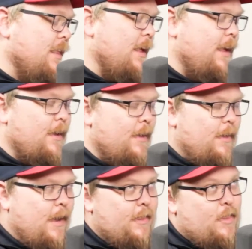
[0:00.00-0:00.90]
Like,
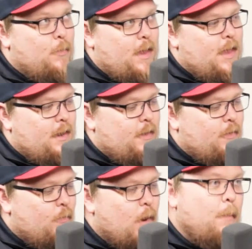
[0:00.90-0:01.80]
at the
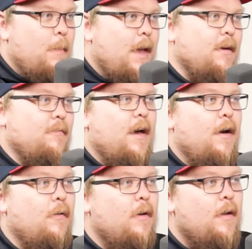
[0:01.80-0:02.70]
beginning, when I make a
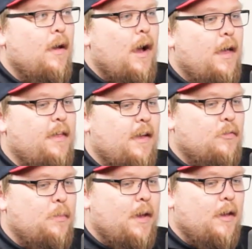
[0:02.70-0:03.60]
vow, I think
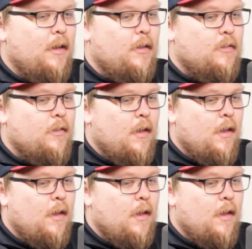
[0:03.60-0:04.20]
it's because